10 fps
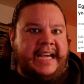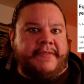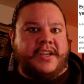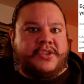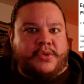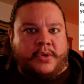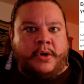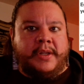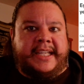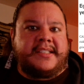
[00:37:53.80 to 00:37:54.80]

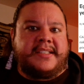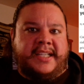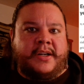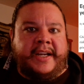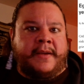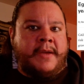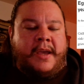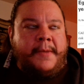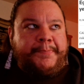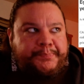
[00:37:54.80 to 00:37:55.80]
control in steering
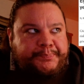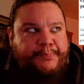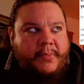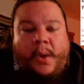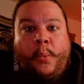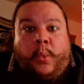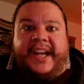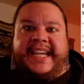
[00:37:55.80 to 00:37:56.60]
what